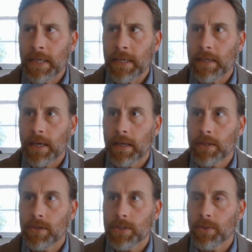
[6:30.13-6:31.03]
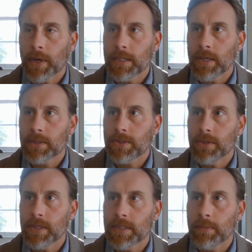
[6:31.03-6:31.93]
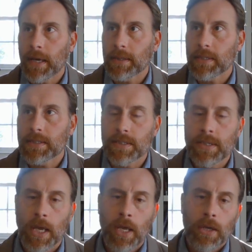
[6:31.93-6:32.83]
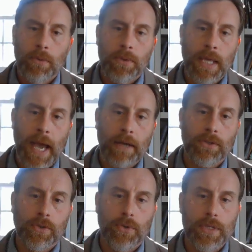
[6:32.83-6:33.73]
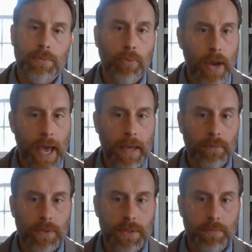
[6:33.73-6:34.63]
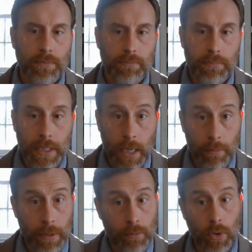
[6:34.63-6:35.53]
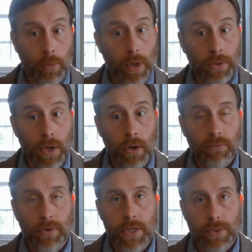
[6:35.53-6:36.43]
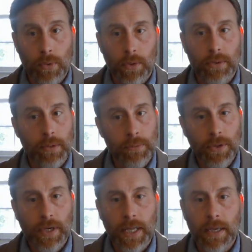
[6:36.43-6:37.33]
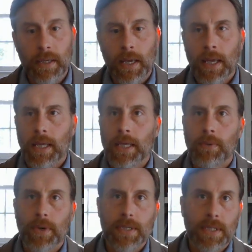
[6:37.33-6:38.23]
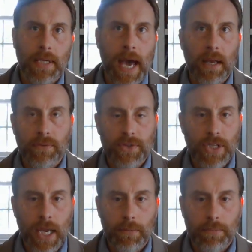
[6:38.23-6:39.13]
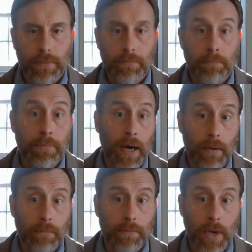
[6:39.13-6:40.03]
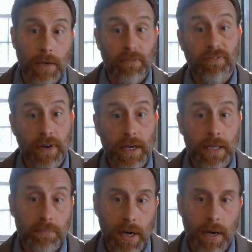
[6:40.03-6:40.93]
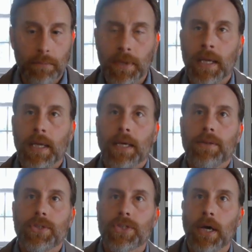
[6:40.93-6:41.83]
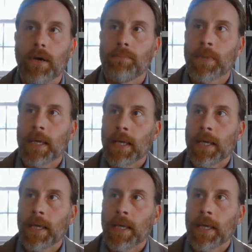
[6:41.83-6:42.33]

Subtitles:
And usually, what I tell students about this is when the actor Chris Pratt was becoming more well known for his role in Community, he was an out of shape bum, right? Funny bum in the show.